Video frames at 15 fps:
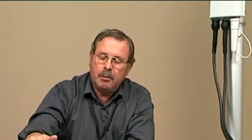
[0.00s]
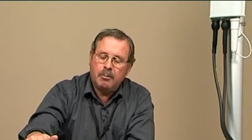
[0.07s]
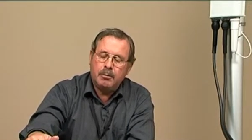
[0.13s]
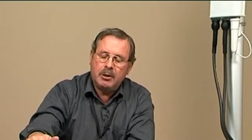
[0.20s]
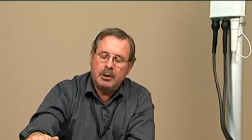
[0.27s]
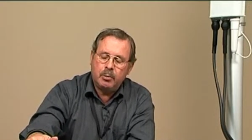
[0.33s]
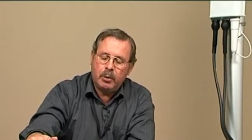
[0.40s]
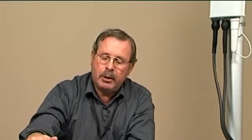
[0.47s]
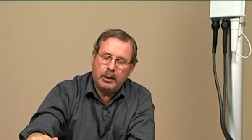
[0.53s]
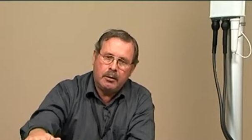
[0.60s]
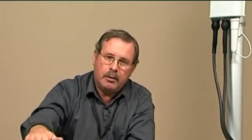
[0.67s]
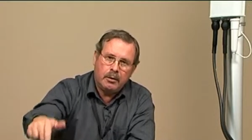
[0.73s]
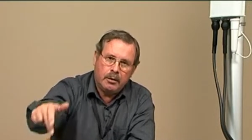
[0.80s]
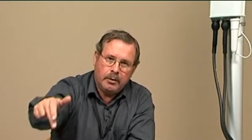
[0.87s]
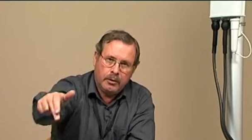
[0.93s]
between
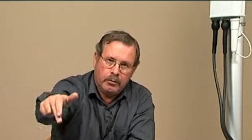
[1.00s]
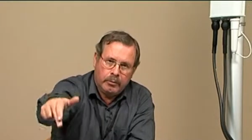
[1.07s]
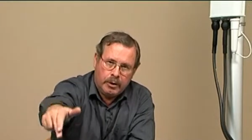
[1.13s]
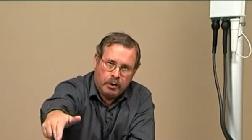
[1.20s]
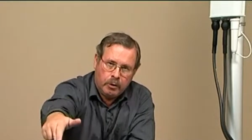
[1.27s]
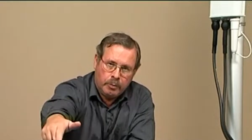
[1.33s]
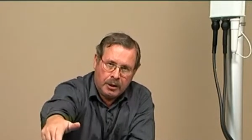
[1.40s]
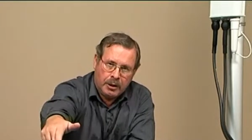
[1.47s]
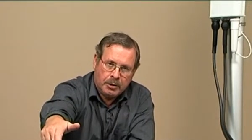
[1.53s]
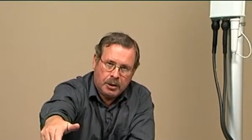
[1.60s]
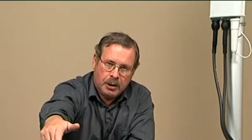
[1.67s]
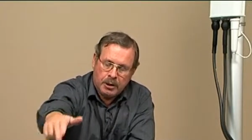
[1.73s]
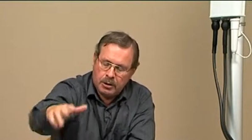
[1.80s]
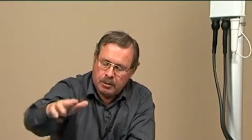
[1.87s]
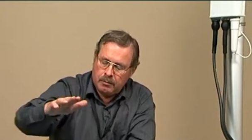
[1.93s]
the radio base
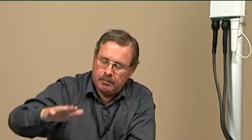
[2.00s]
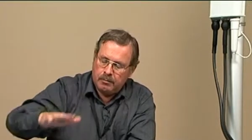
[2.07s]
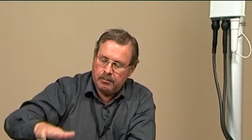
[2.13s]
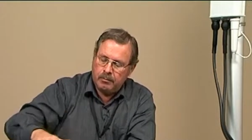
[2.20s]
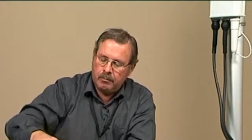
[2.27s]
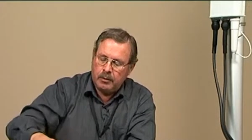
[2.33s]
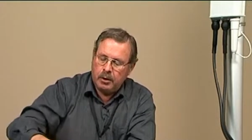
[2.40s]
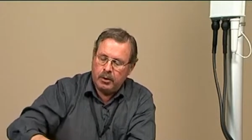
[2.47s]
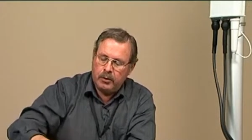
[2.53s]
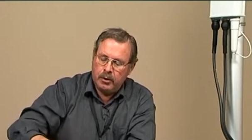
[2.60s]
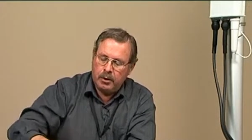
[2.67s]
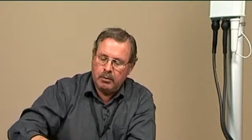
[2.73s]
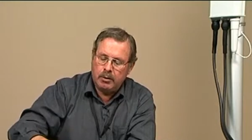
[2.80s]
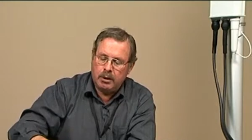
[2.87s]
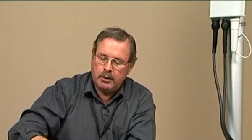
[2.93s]
station and the
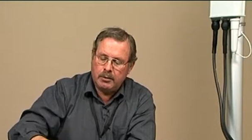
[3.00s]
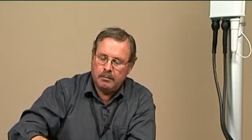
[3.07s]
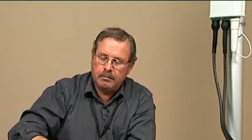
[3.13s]
unit.